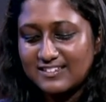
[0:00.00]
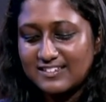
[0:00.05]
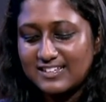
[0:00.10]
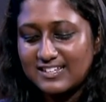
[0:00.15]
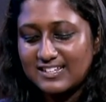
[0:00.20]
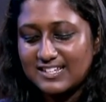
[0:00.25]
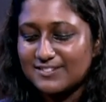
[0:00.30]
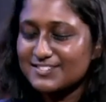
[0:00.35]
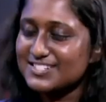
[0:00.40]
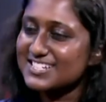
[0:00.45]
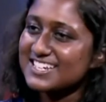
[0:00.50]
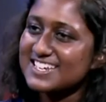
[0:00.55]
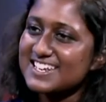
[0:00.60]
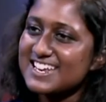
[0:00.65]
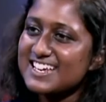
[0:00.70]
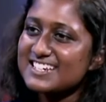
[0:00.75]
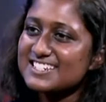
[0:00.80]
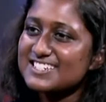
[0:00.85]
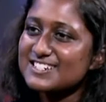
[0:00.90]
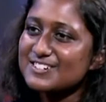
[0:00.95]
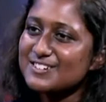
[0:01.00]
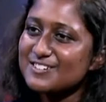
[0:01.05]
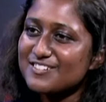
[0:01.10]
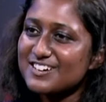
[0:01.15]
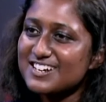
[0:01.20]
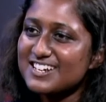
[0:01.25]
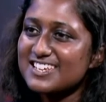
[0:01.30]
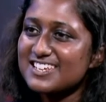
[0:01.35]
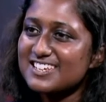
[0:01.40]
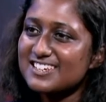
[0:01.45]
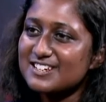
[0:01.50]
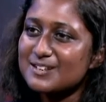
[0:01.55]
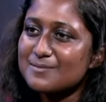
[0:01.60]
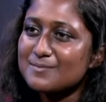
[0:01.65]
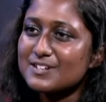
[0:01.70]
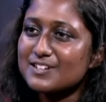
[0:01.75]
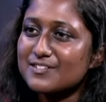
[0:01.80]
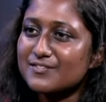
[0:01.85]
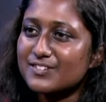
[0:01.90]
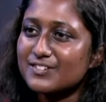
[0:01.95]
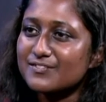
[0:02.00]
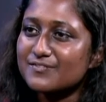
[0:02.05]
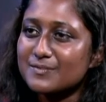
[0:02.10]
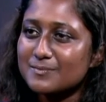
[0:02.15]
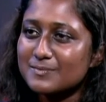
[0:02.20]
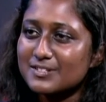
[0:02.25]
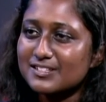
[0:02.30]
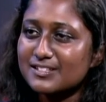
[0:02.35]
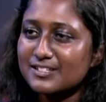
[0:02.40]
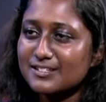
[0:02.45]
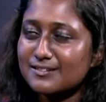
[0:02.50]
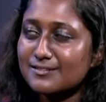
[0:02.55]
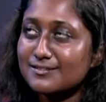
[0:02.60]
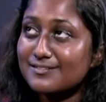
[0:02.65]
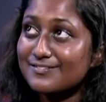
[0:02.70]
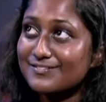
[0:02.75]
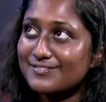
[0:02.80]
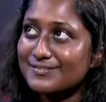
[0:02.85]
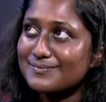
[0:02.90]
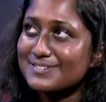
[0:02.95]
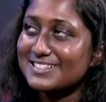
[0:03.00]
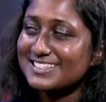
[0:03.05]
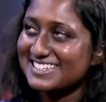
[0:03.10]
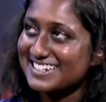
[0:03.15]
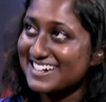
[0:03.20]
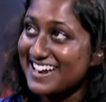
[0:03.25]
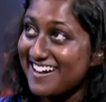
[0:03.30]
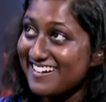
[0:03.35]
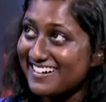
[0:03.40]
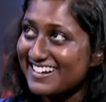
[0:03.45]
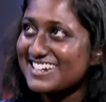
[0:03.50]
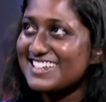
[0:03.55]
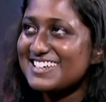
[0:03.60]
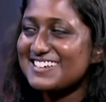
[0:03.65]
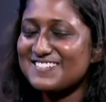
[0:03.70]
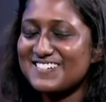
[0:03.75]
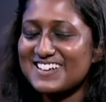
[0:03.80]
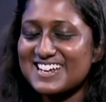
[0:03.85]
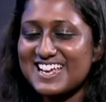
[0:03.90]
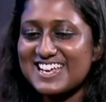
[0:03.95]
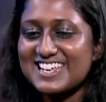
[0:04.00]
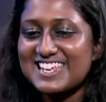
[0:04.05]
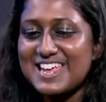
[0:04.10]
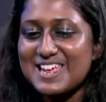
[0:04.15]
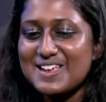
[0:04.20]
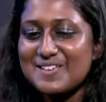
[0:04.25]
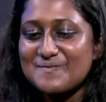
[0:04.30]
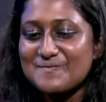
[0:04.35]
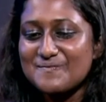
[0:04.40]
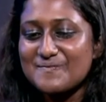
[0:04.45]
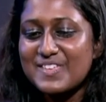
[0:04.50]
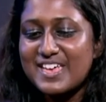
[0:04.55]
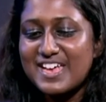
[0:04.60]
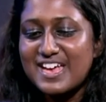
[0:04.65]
there was a connection already and a bit of a familiarity when I came